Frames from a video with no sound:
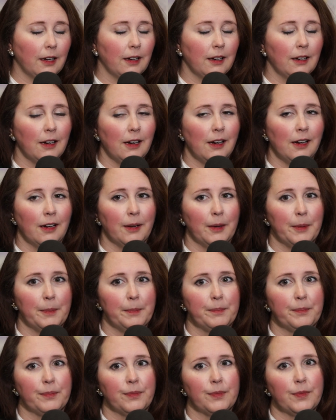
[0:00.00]
Yeah.
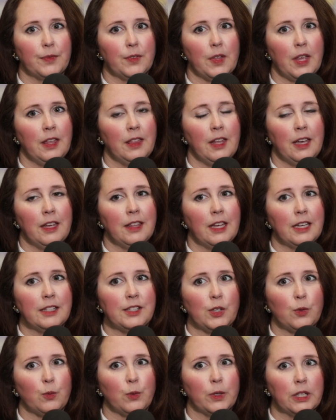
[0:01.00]
And
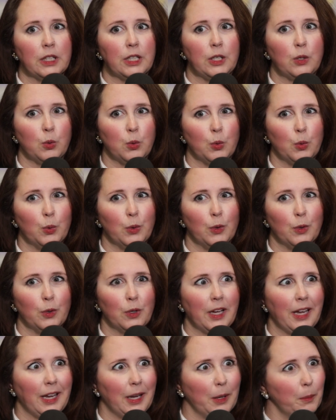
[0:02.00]
that's a really cool
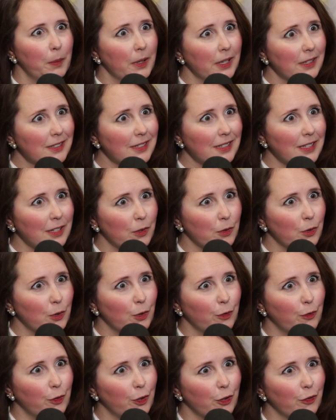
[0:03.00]
campus. I don't
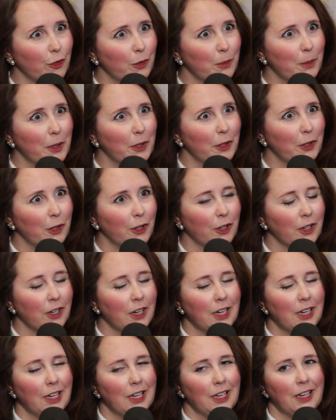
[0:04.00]
know if you're familiar.
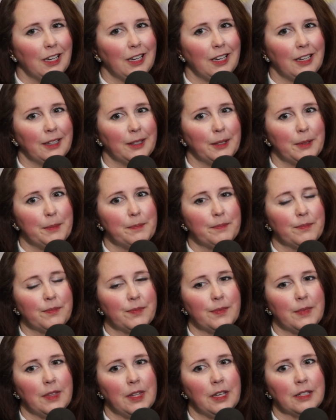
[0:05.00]

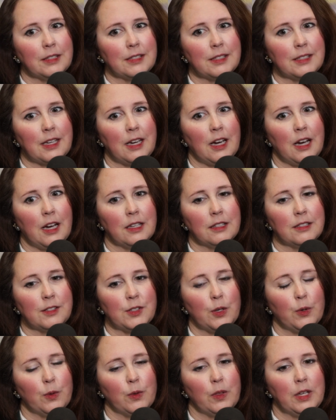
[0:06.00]
It's got,
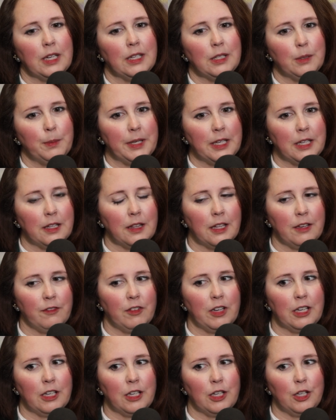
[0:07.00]
so the independent
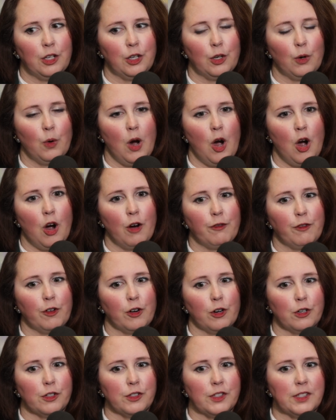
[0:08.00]
living,
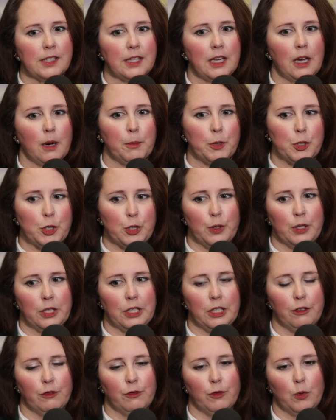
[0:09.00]
offers the
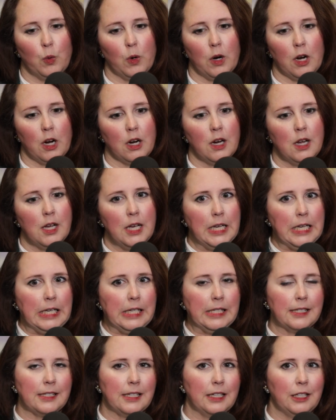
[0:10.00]
opportunity for
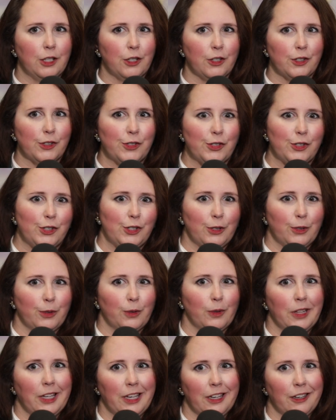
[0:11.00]
seniors
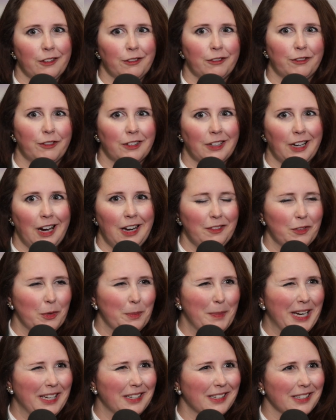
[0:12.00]
to live kind of a
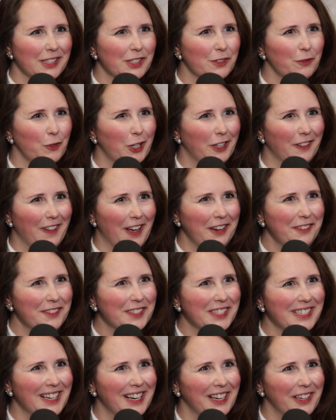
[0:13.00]
maintenance-free
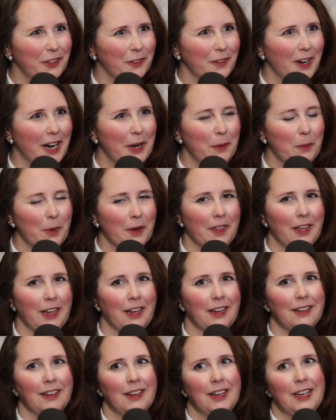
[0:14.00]
lifestyle, right? Where
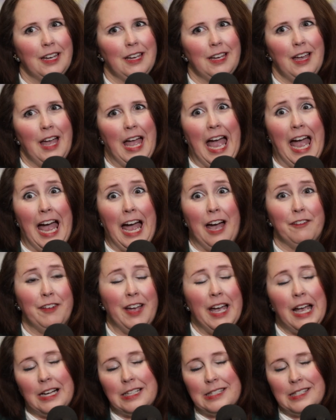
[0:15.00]
they have
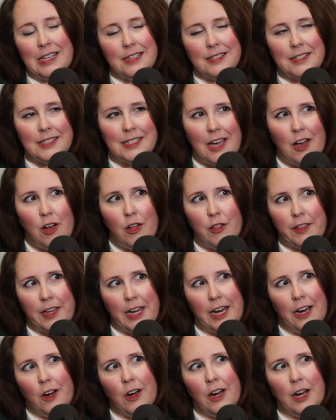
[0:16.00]
access to
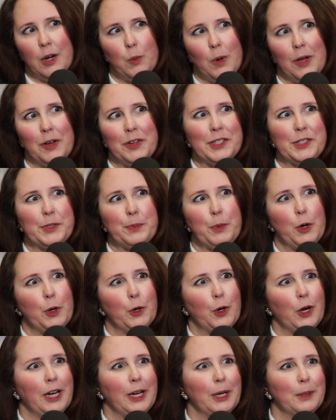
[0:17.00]
healthcare and wellness
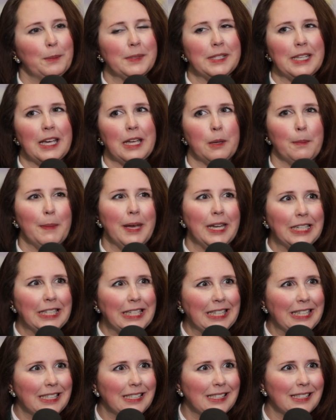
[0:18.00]
programs and
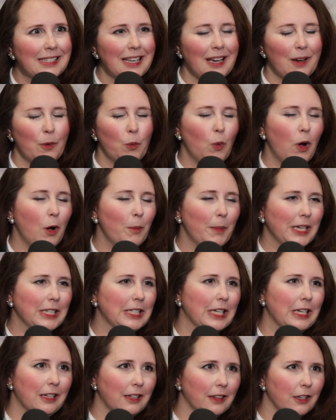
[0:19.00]
amenities while
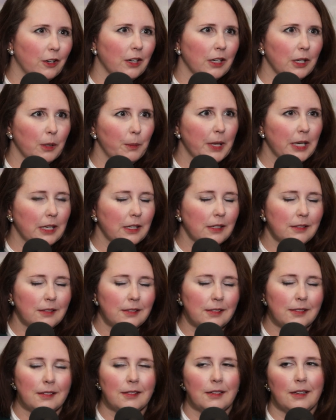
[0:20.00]
maintaining their
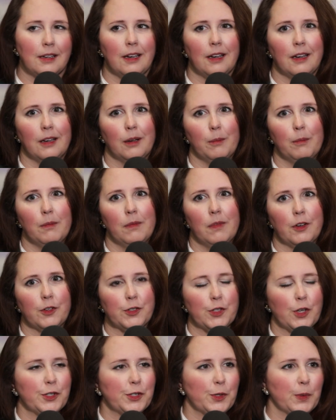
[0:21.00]
independence.
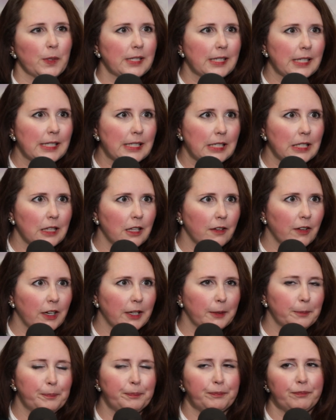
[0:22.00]
There's also assisted
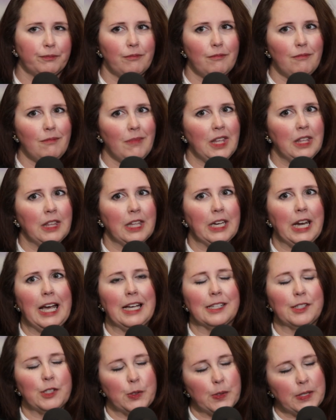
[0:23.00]
living that
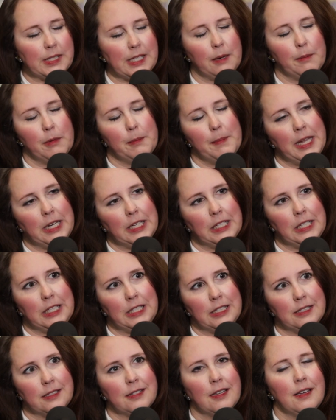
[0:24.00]
has those same
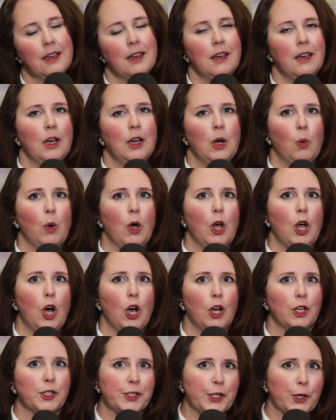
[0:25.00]
amenities while
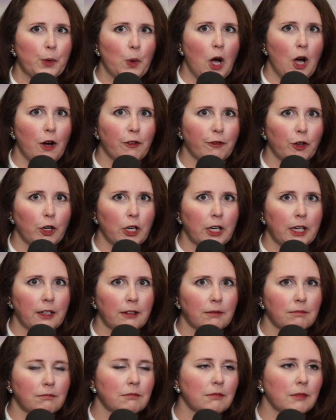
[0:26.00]
also
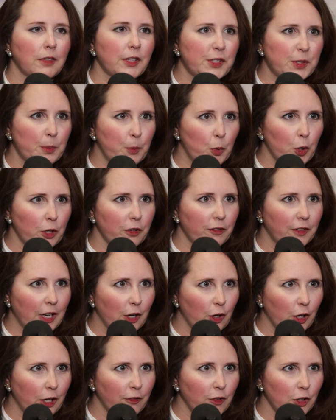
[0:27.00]
offering the support of
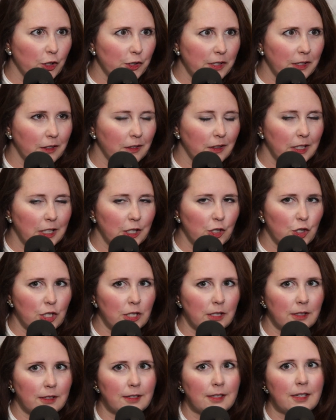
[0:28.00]
caregivers and
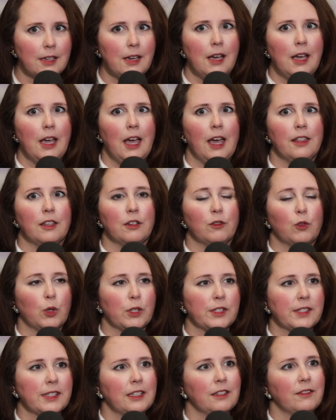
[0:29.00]
clinicians. And then, of
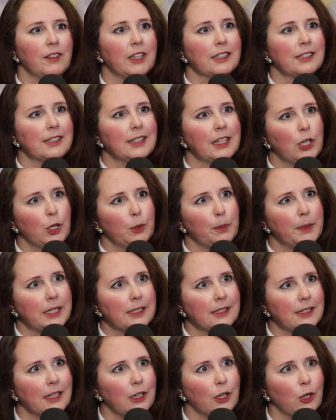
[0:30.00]
course, the Advanced Therapy
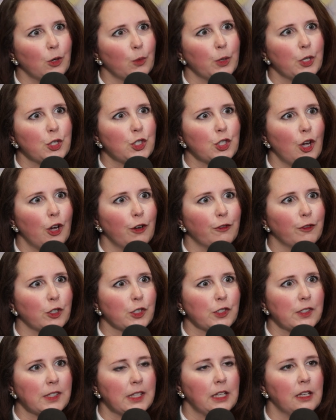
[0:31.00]
Center, which
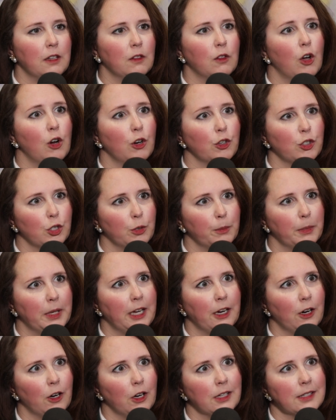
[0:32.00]
offers the long-term
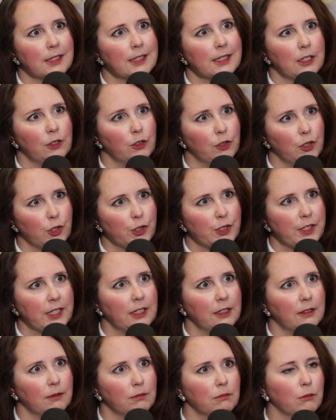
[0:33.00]
care and skilled
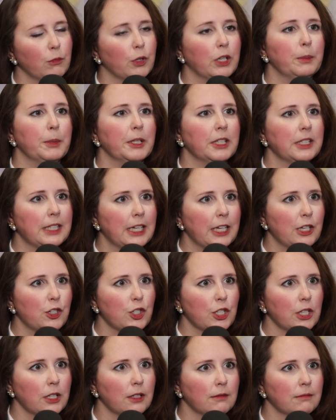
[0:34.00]
nursing
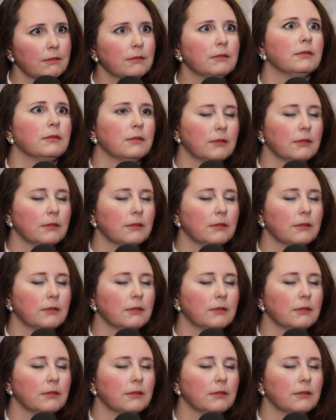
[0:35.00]
rehabilitation.